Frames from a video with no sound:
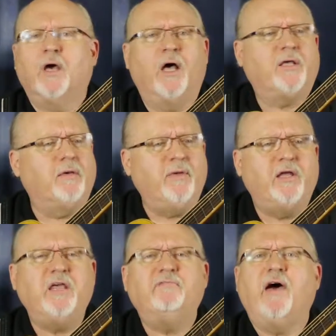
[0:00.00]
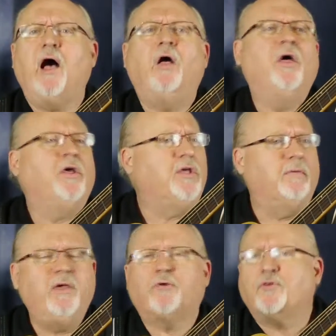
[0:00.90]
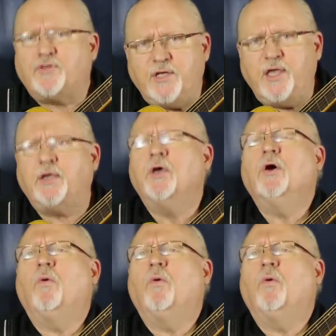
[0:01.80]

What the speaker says: Give me an eval. Give me a critique,